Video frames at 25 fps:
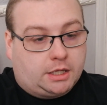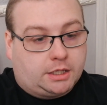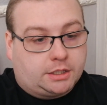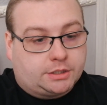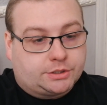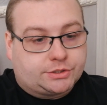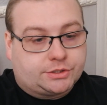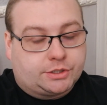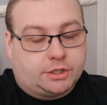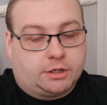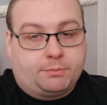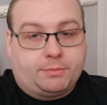
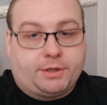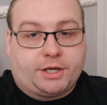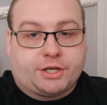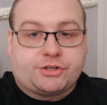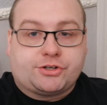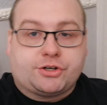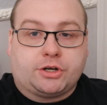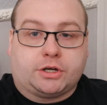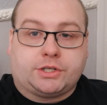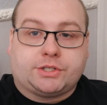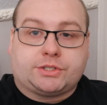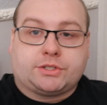So make
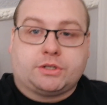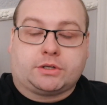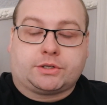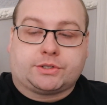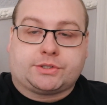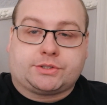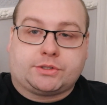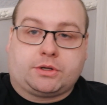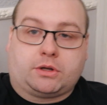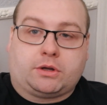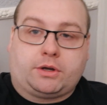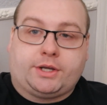sure it's all
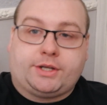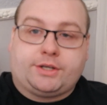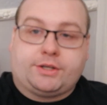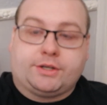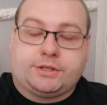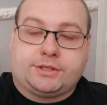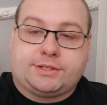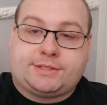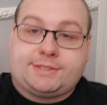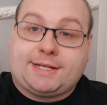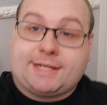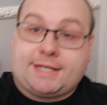sorted
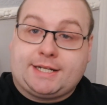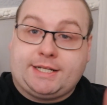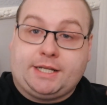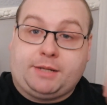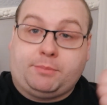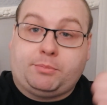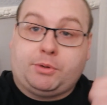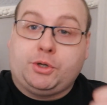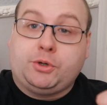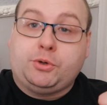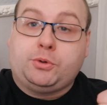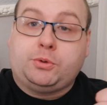and
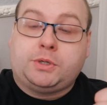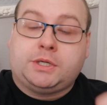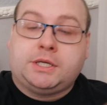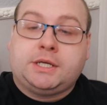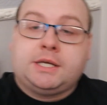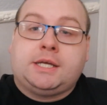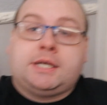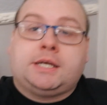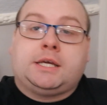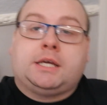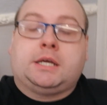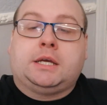tickety-boo.
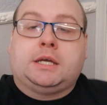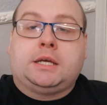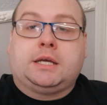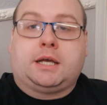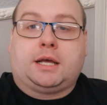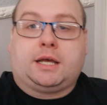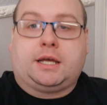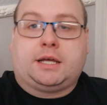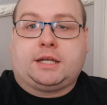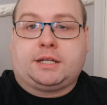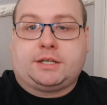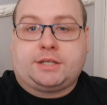
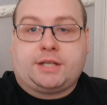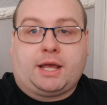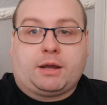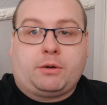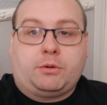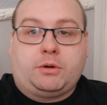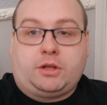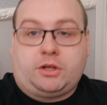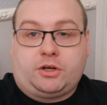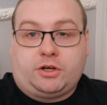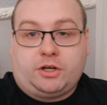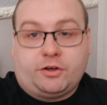And I
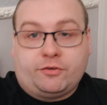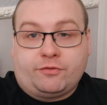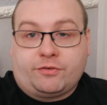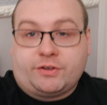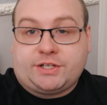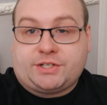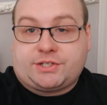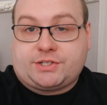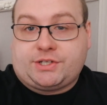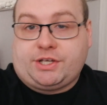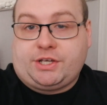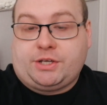will
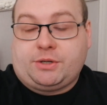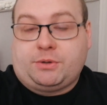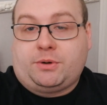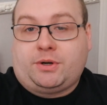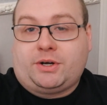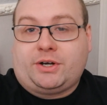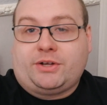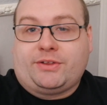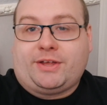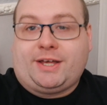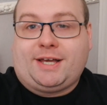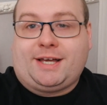hopefully see you
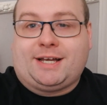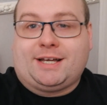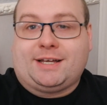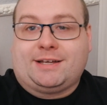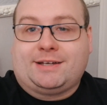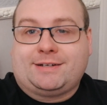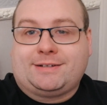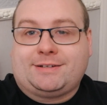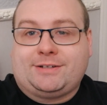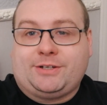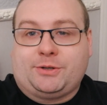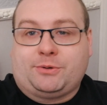all there,
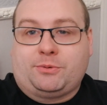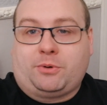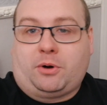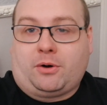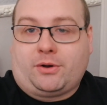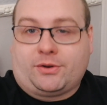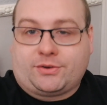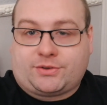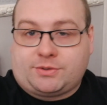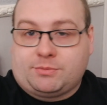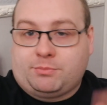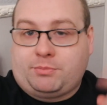you
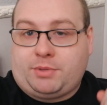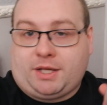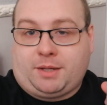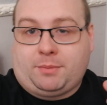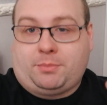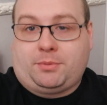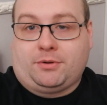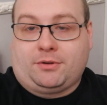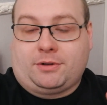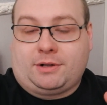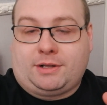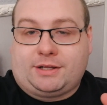awesome
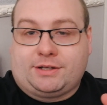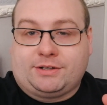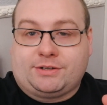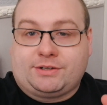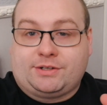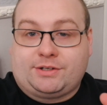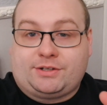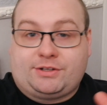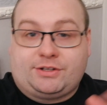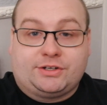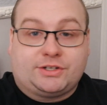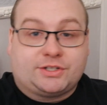people,
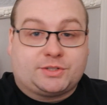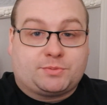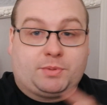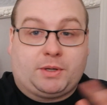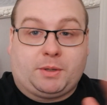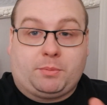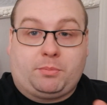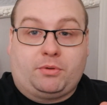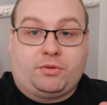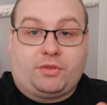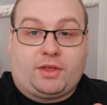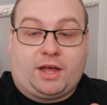and those
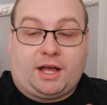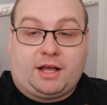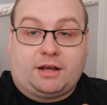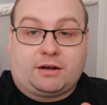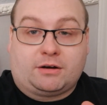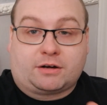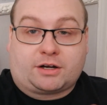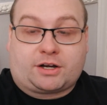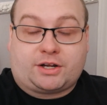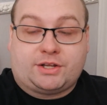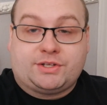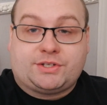people that
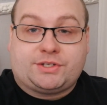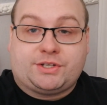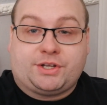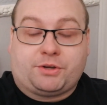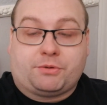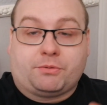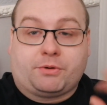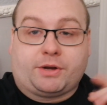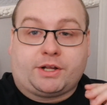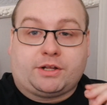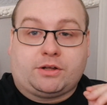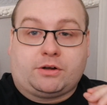are
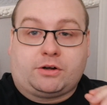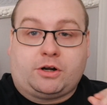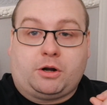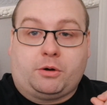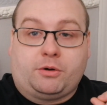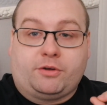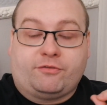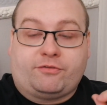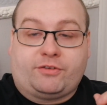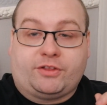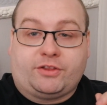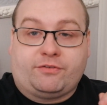considering on
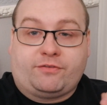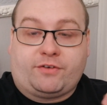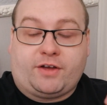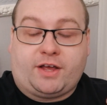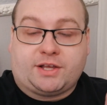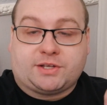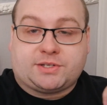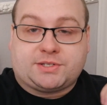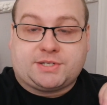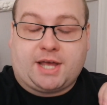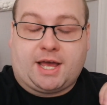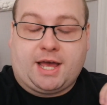going for the
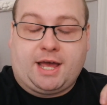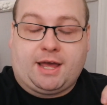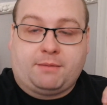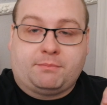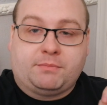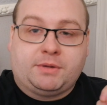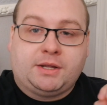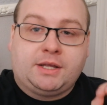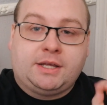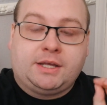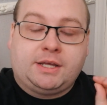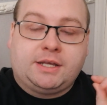first time.
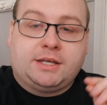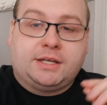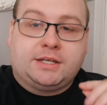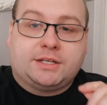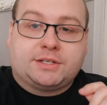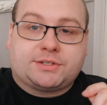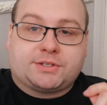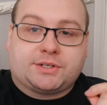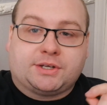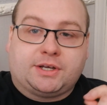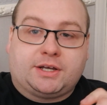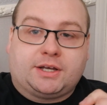
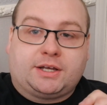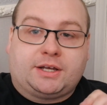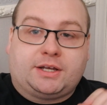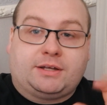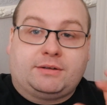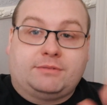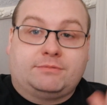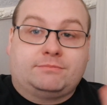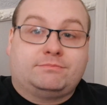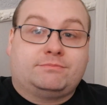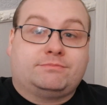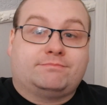So
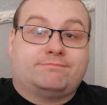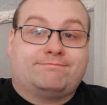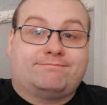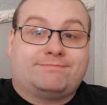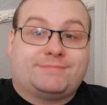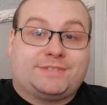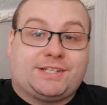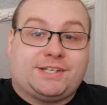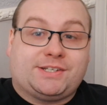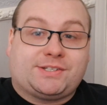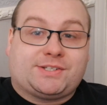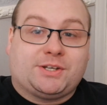
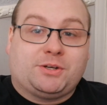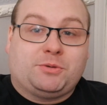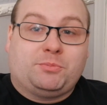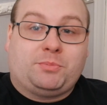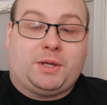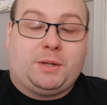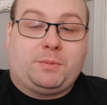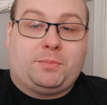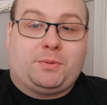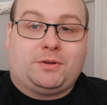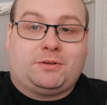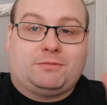see you soon,
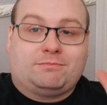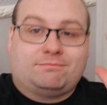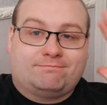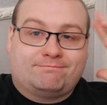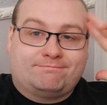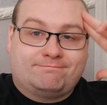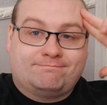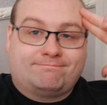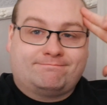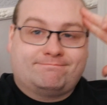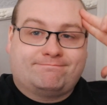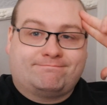people.
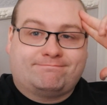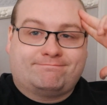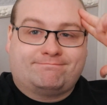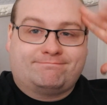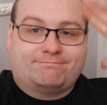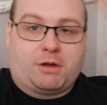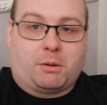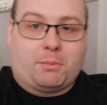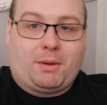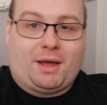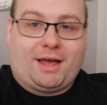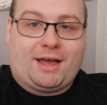
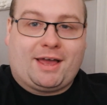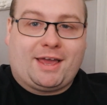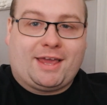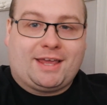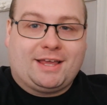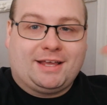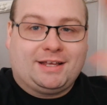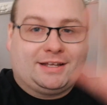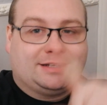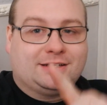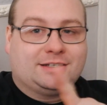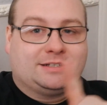Bye-bye.
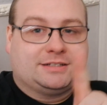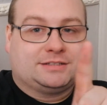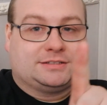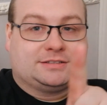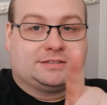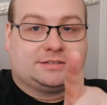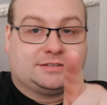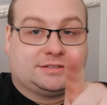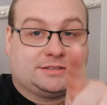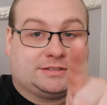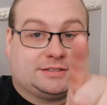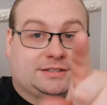
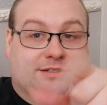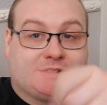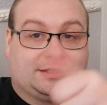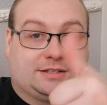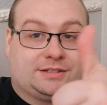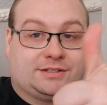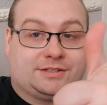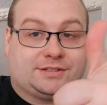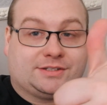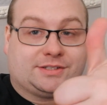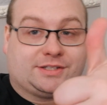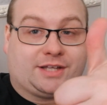
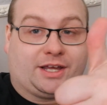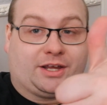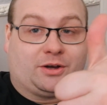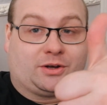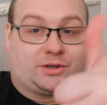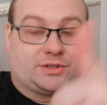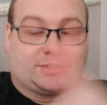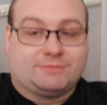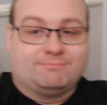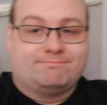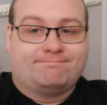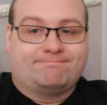Stay
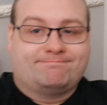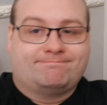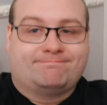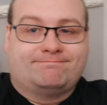awesome.